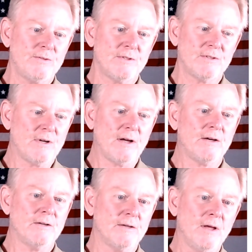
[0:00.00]
It's not
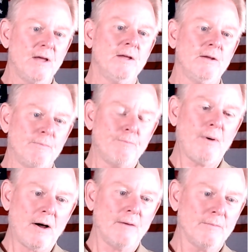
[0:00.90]
going to
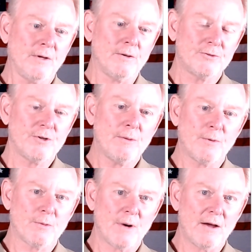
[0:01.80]
pop, jump
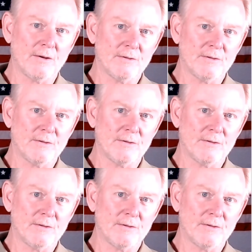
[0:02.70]
around.